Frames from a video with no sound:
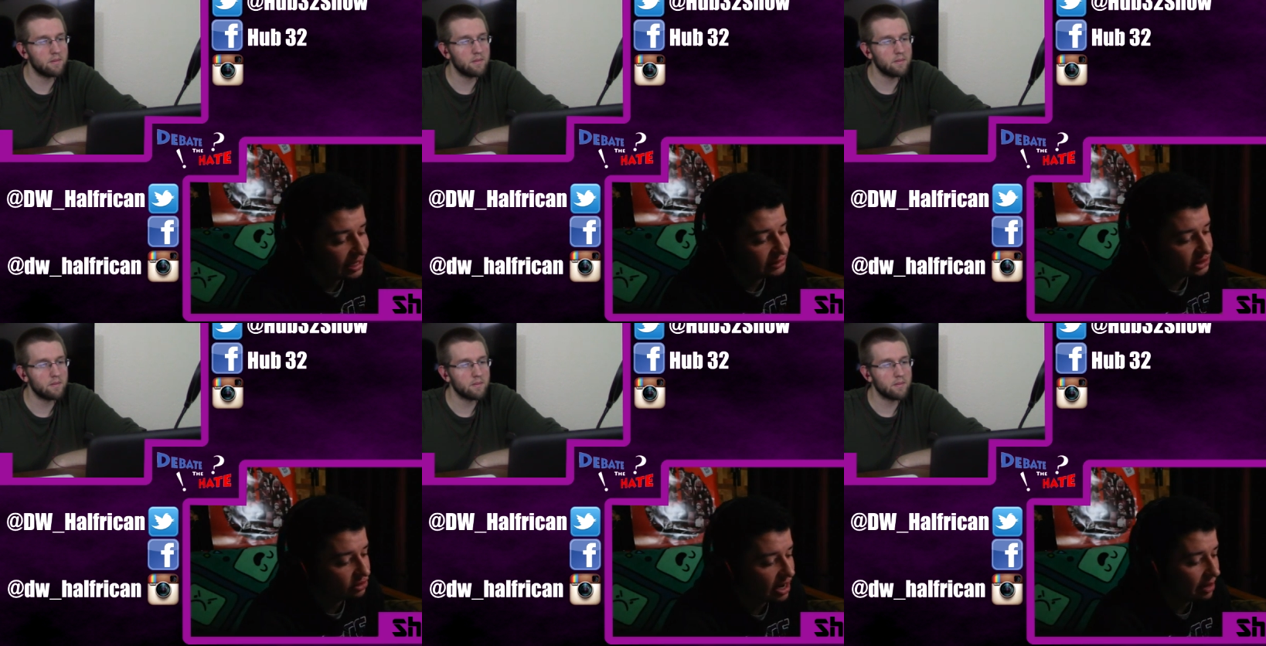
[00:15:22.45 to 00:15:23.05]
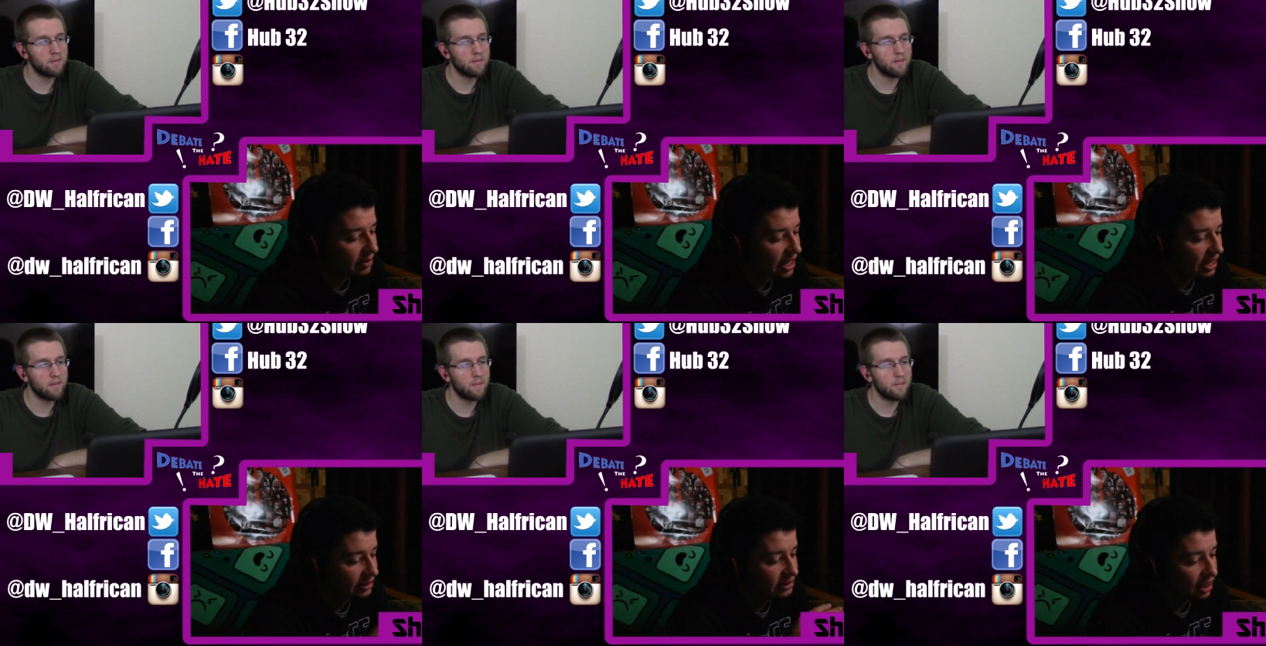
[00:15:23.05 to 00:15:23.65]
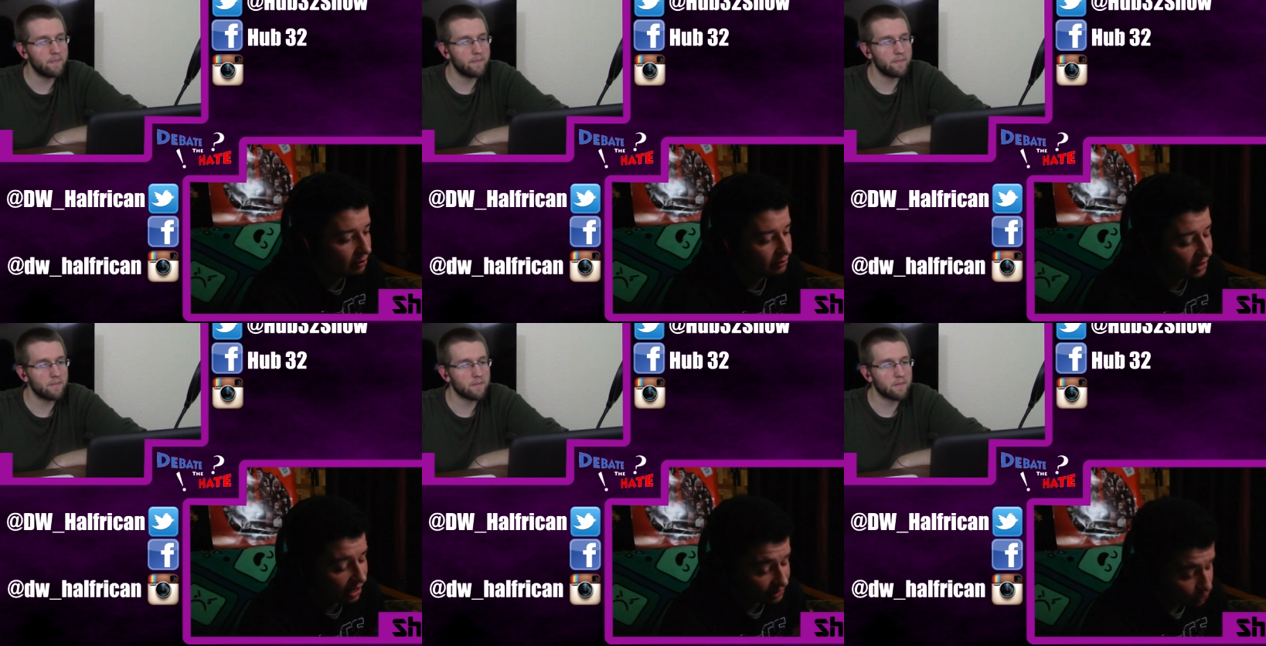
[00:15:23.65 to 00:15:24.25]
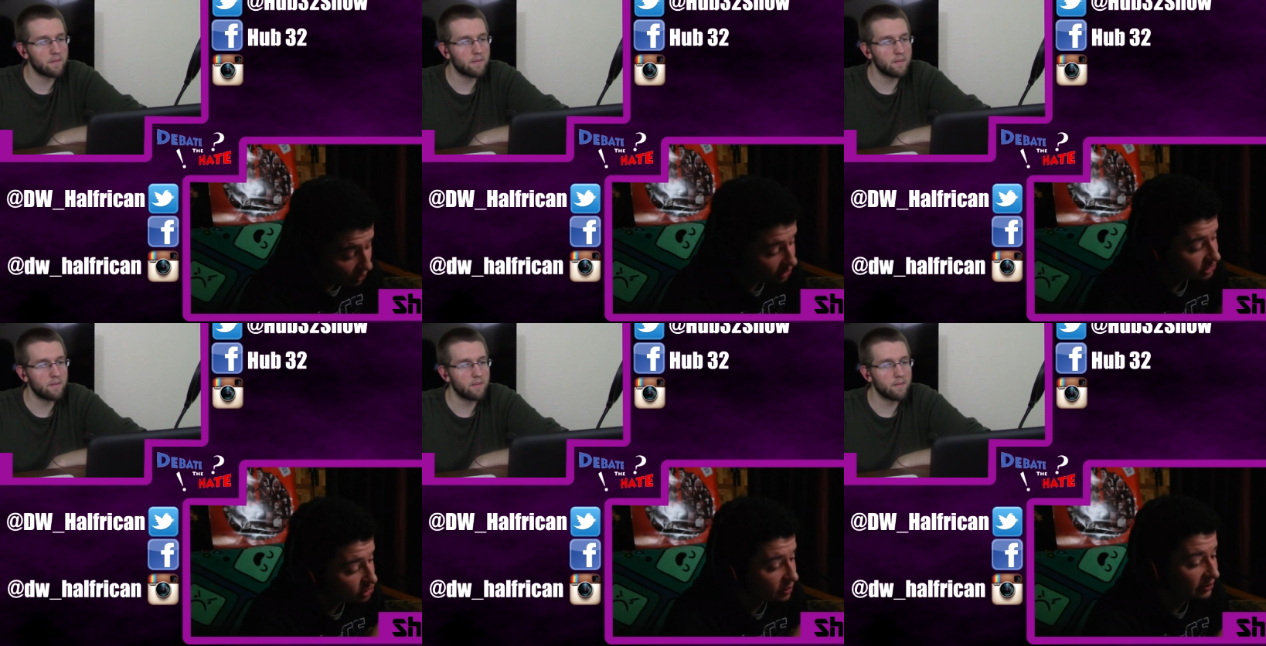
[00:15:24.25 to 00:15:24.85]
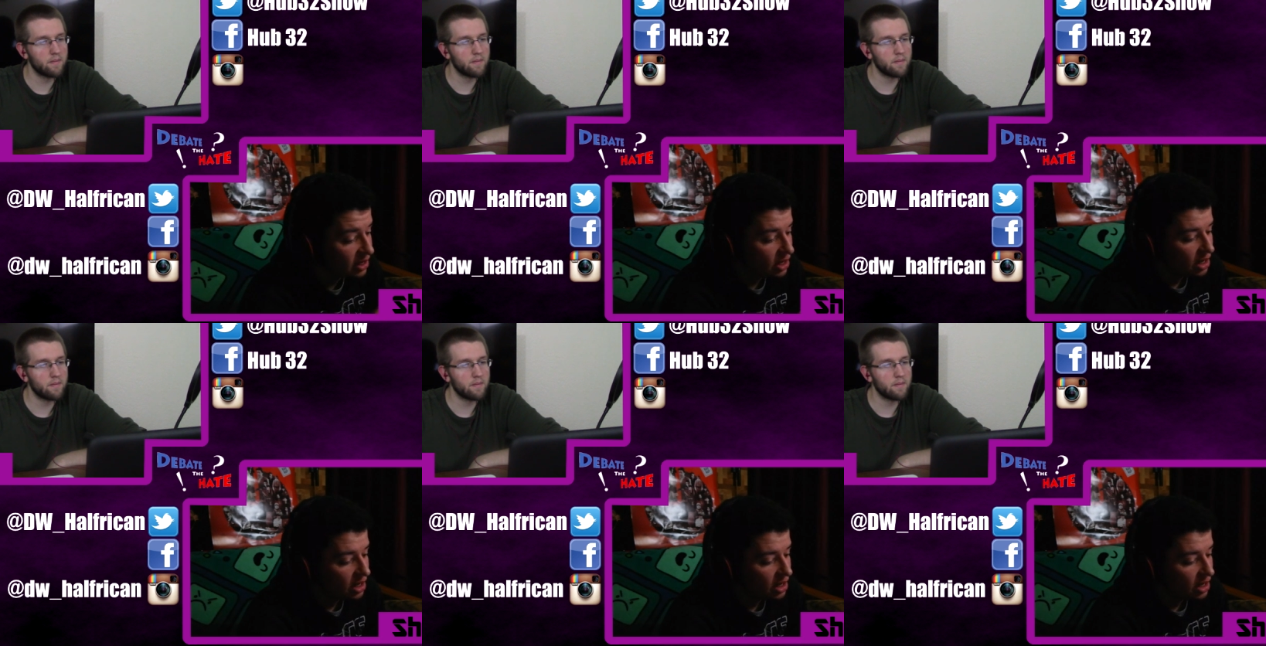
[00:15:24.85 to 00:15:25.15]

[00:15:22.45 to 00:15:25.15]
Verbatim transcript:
Speaker 1: on Instagram and tum on Twitter. Excuse me.